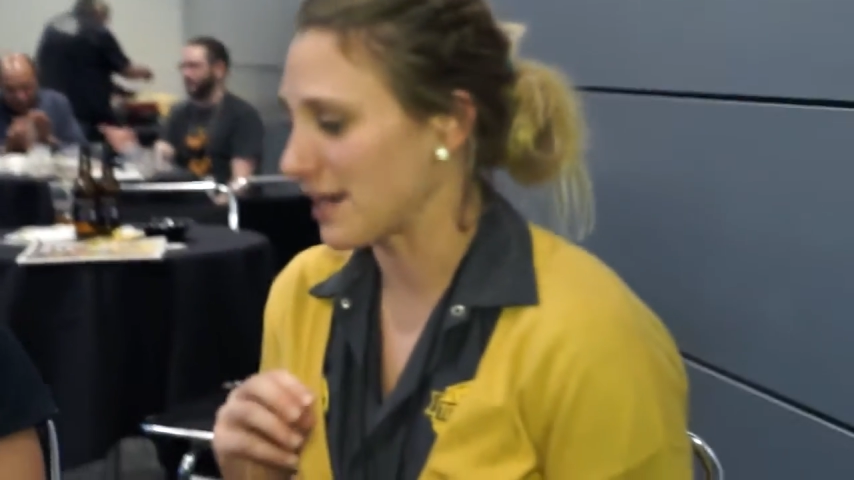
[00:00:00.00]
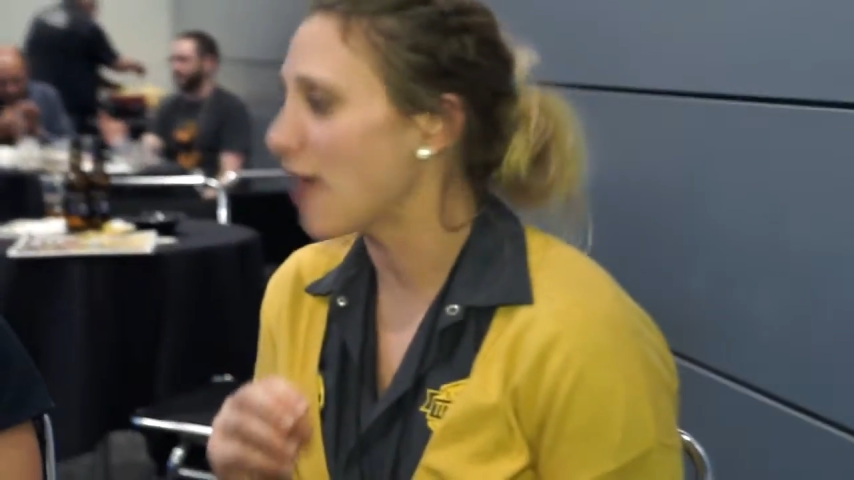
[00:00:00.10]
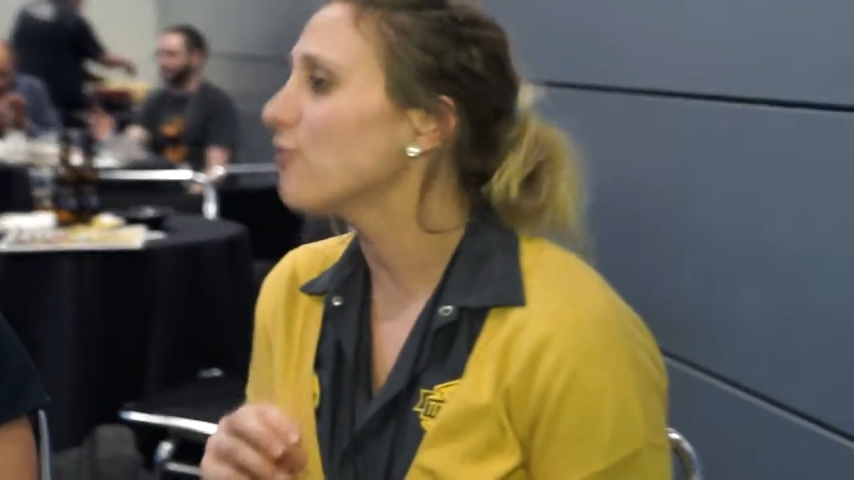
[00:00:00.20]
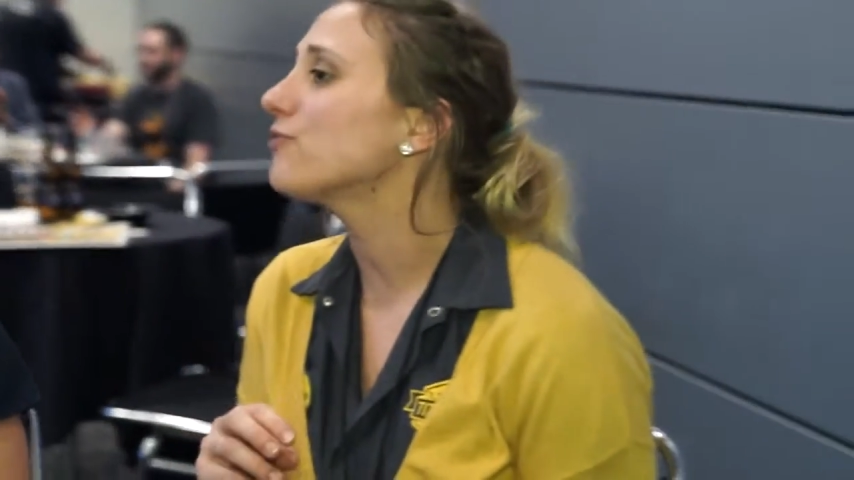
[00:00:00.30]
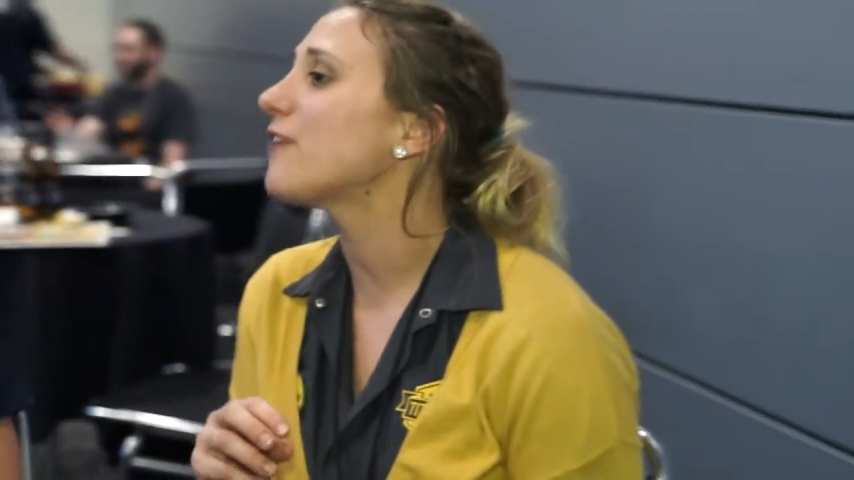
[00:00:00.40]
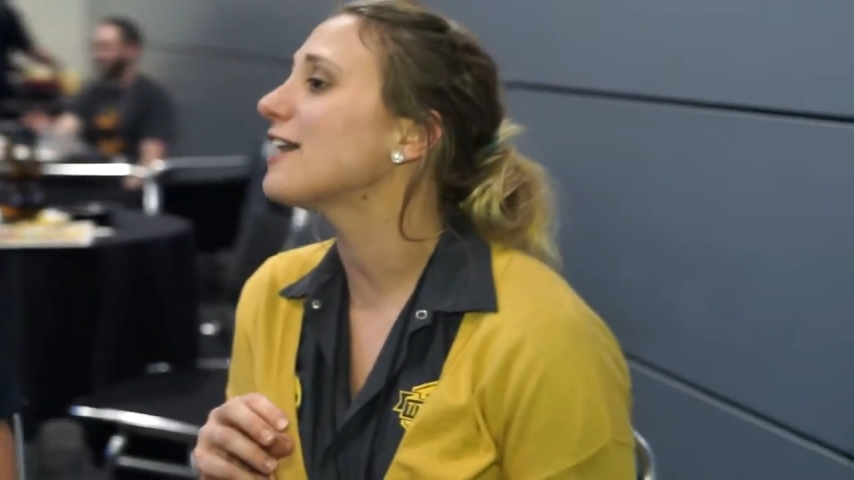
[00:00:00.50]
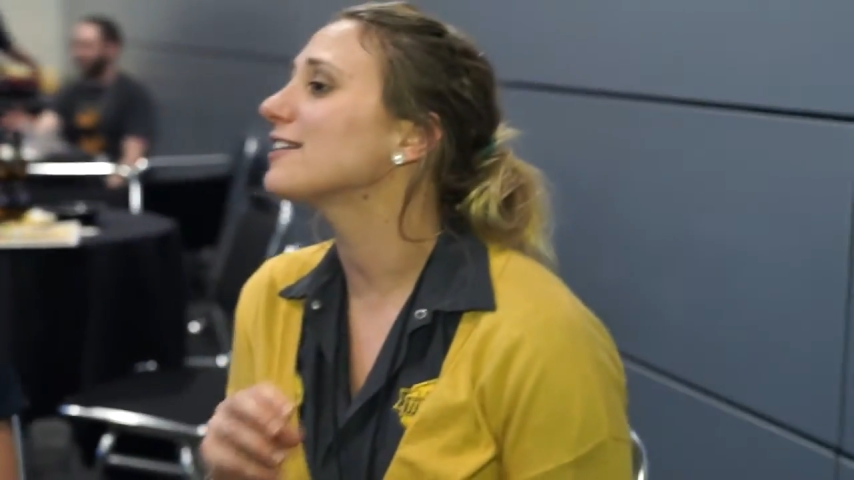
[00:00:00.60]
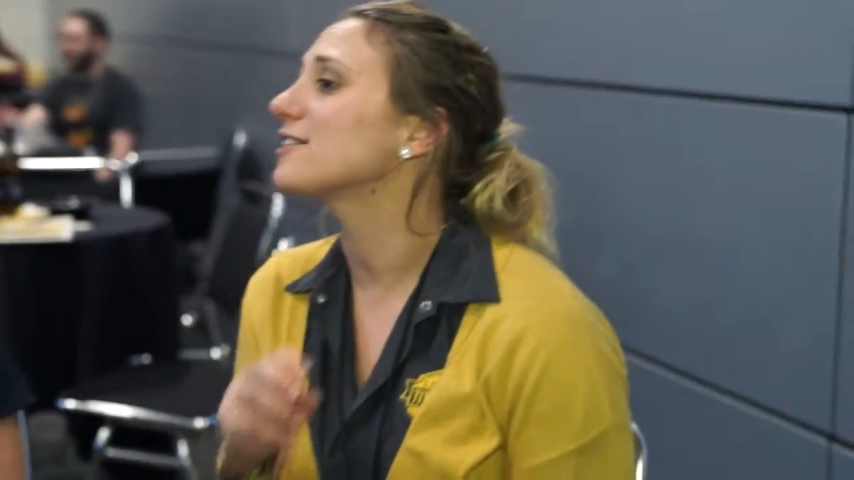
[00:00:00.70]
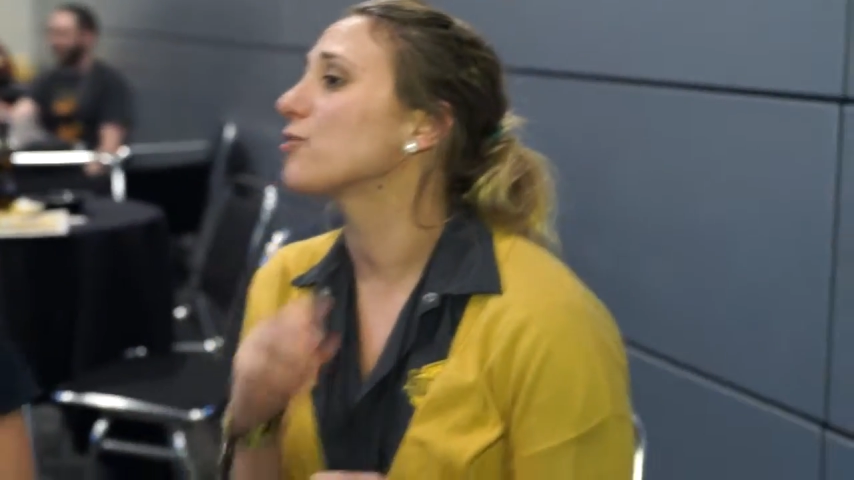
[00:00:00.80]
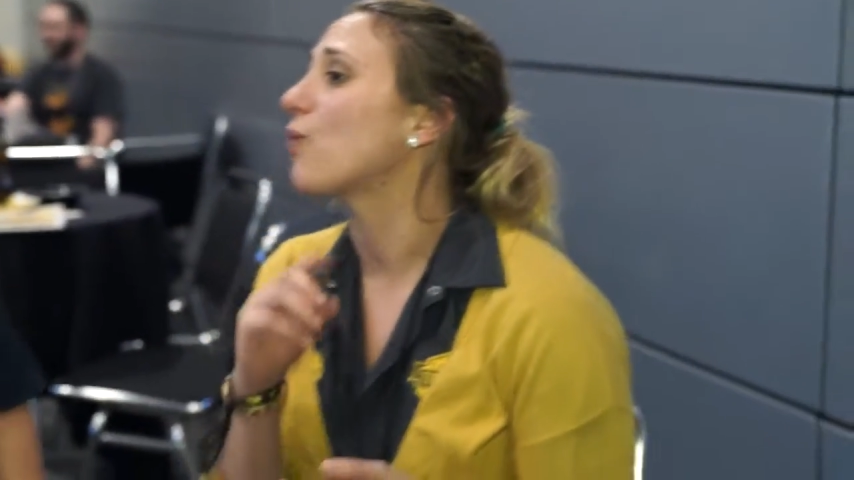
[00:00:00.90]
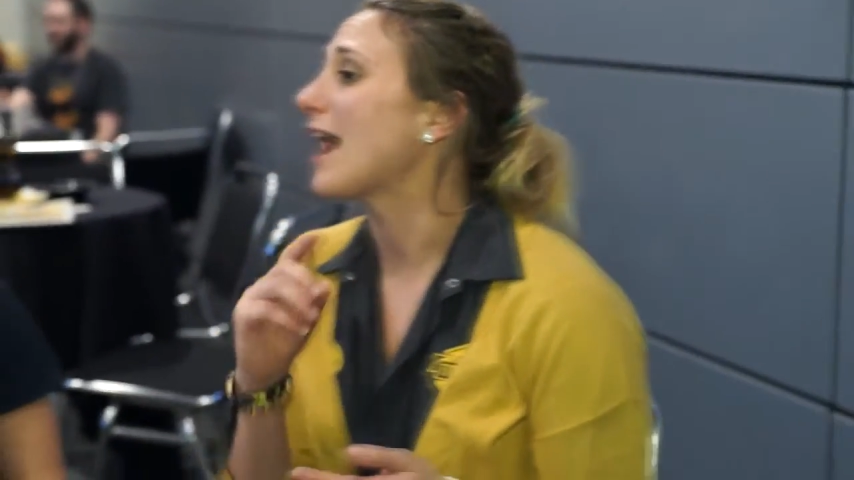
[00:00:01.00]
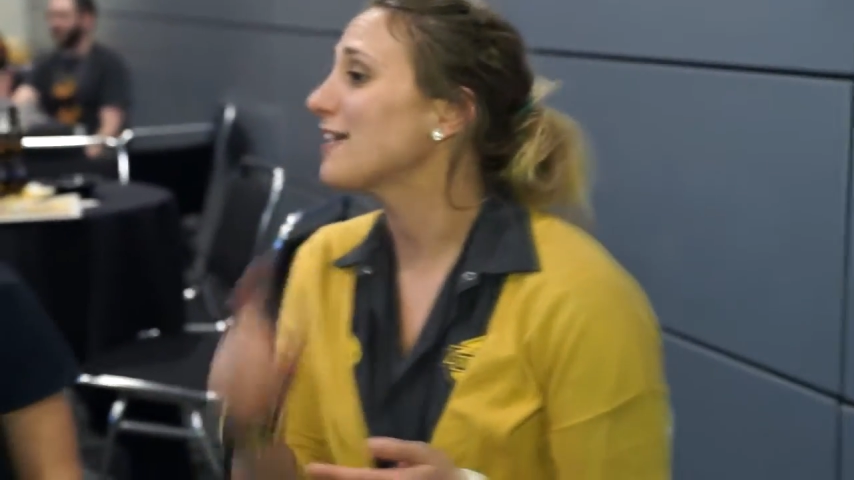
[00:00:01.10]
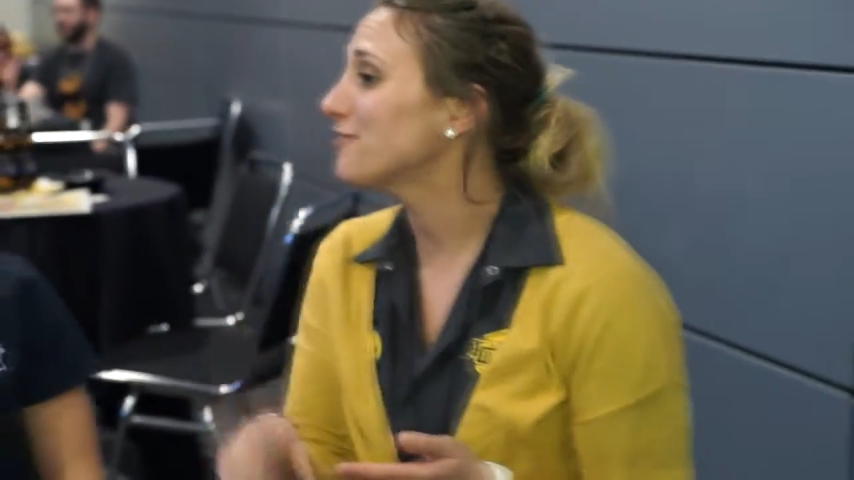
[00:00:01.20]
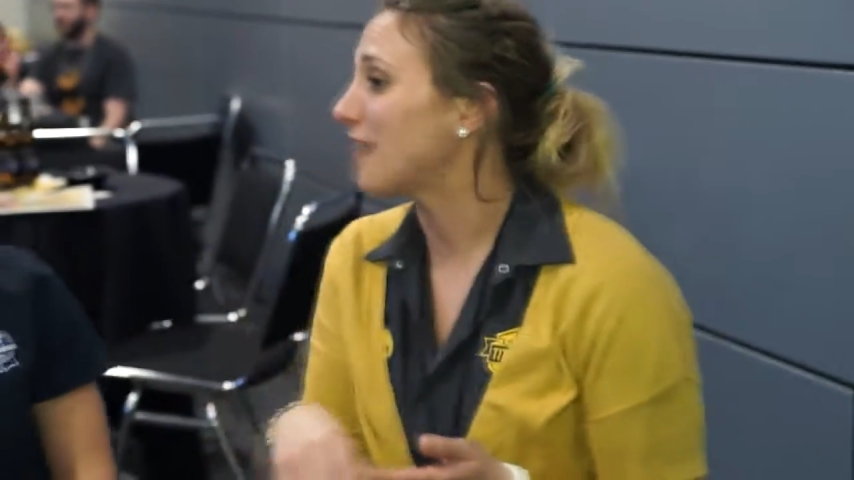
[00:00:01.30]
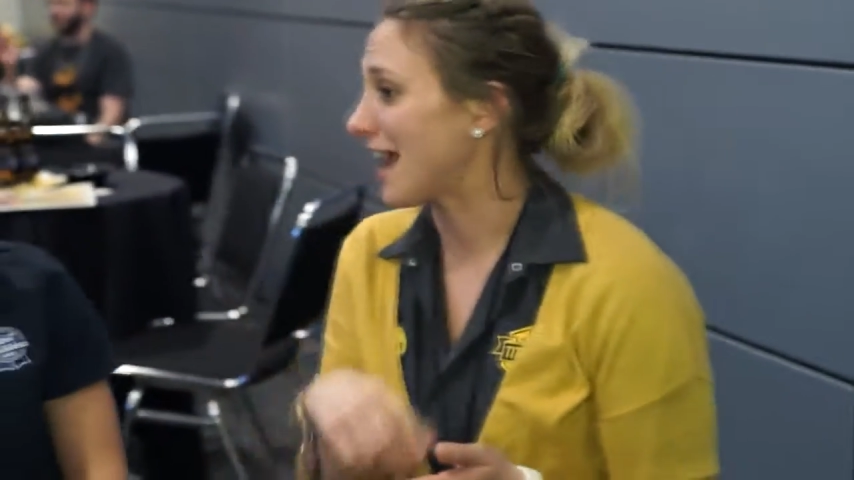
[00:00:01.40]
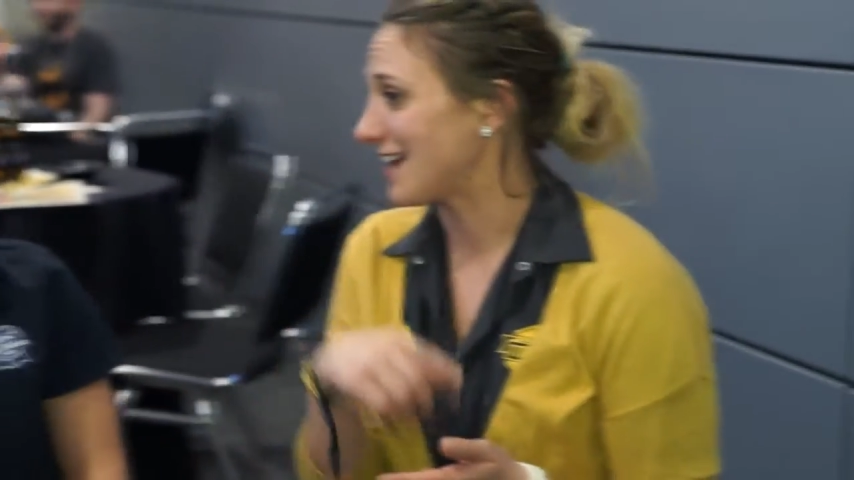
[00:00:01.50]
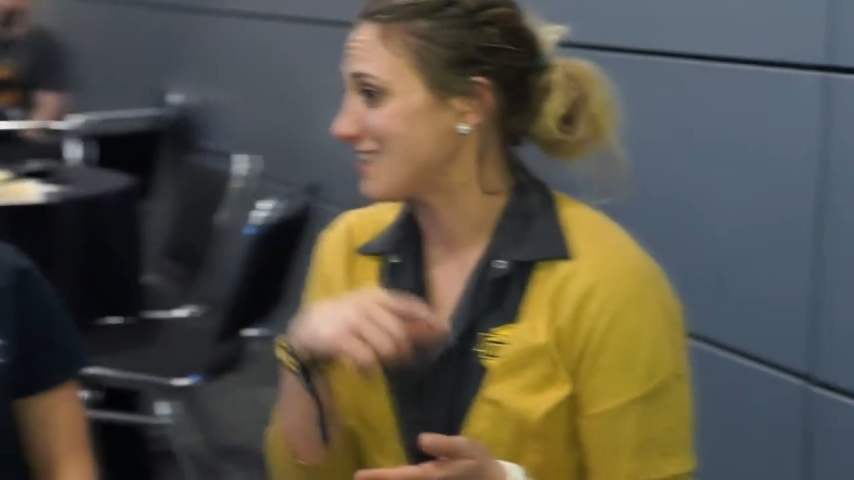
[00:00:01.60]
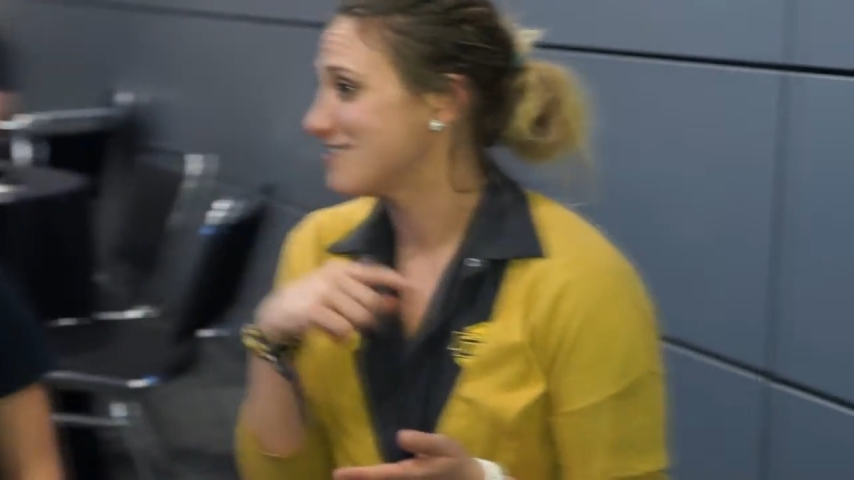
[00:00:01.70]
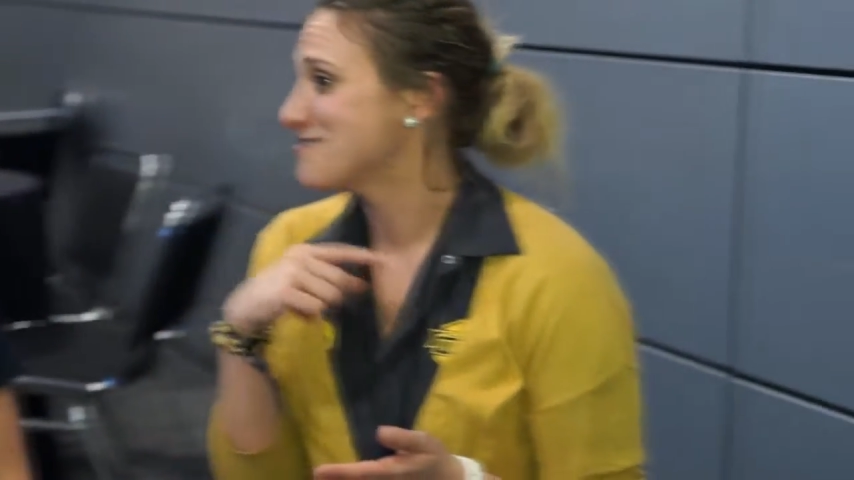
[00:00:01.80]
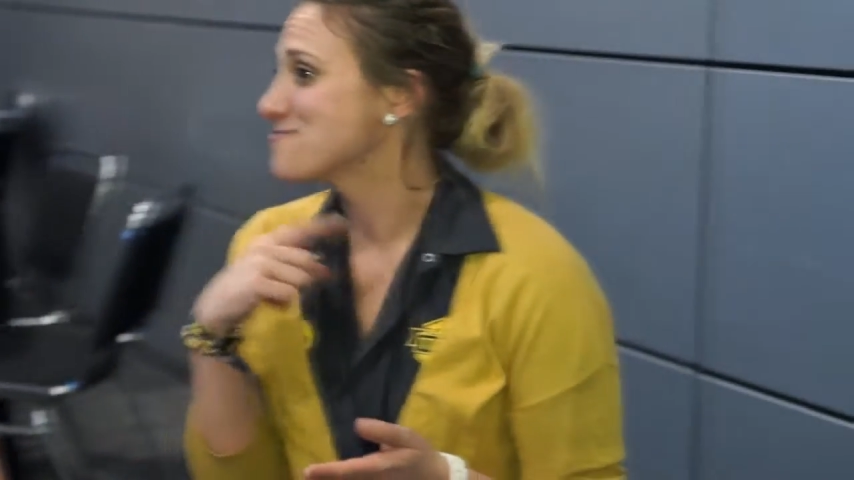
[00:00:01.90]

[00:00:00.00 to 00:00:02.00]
And now finally the Wi-Fi.